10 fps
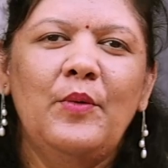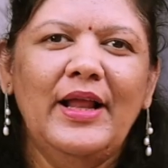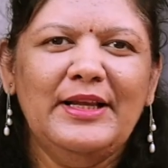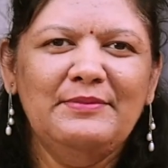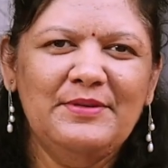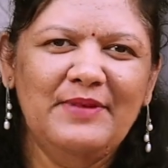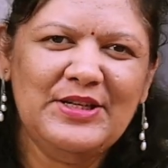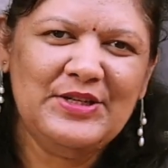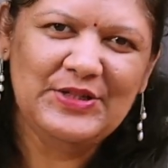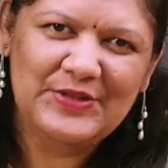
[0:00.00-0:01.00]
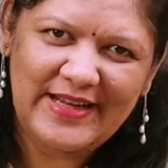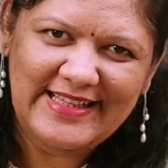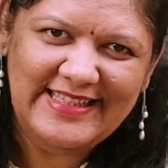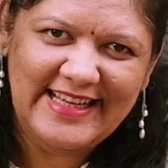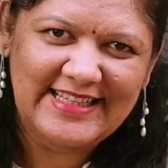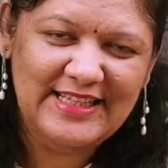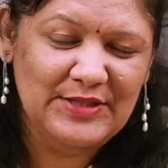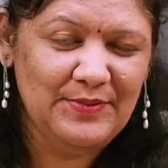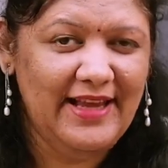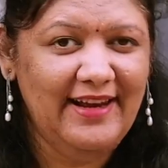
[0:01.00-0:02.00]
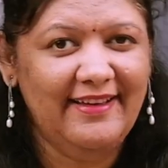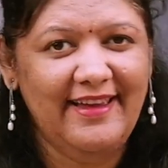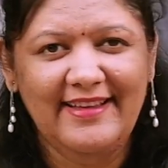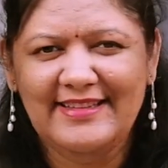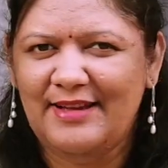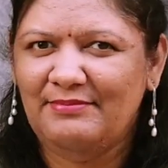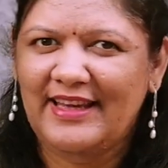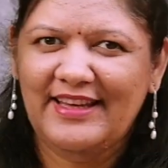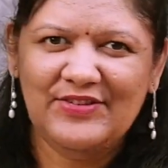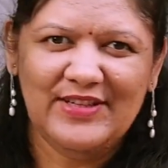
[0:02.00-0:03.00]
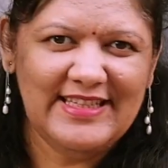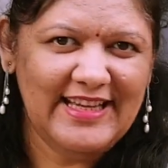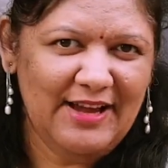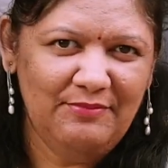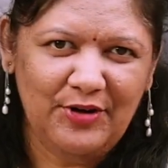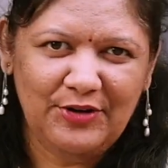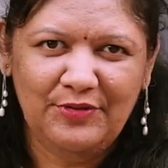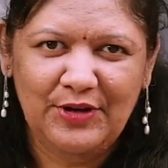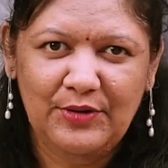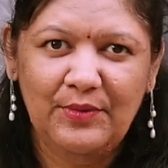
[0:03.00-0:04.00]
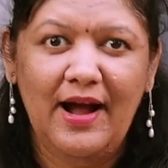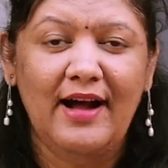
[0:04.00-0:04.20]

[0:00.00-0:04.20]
Welcome to my show, Trendsetters. Well, again, something interesting I have bought for you.